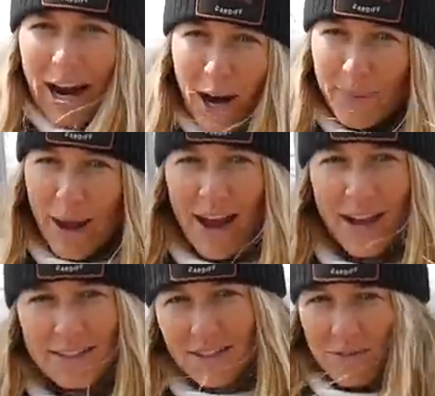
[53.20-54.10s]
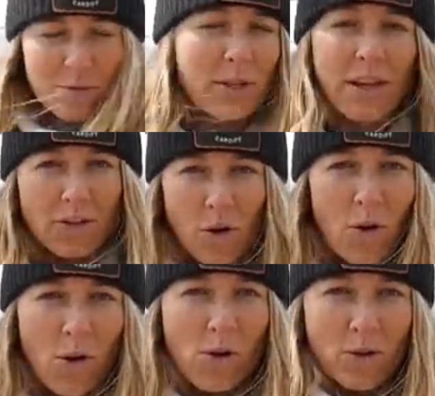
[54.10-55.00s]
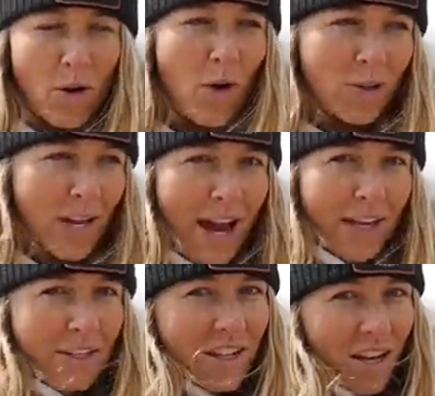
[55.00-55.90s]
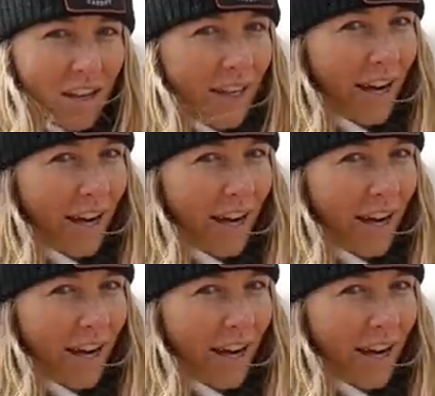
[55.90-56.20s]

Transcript: airbags, leaf spring, like the whole the whole nine to